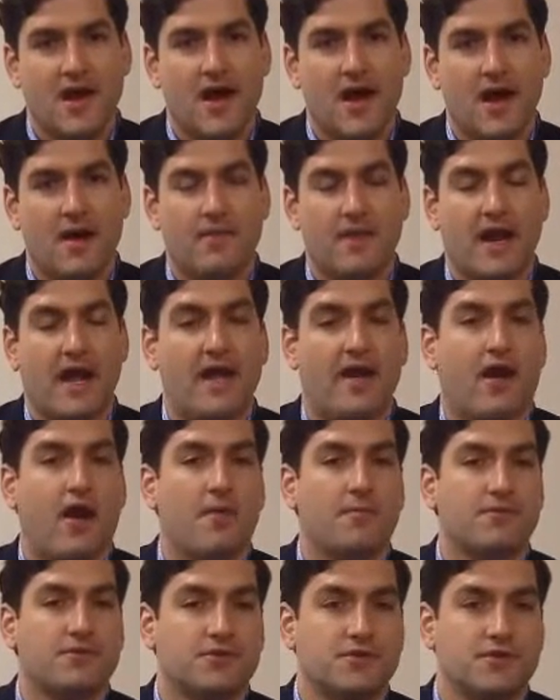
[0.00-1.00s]
But I had the
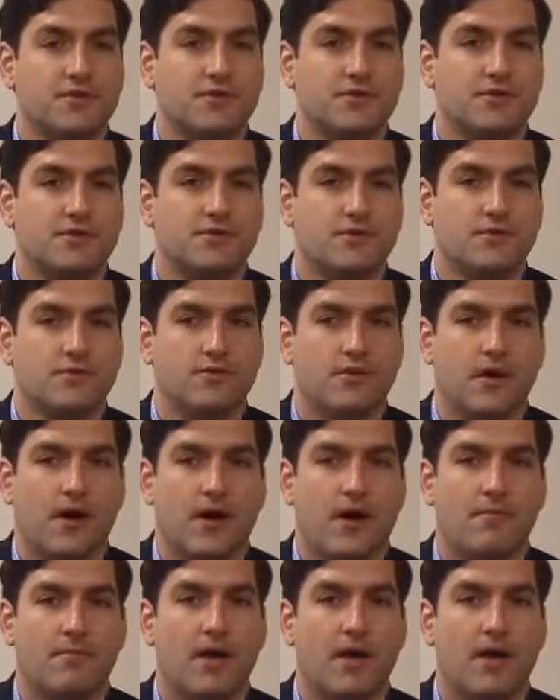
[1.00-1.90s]
opportunity to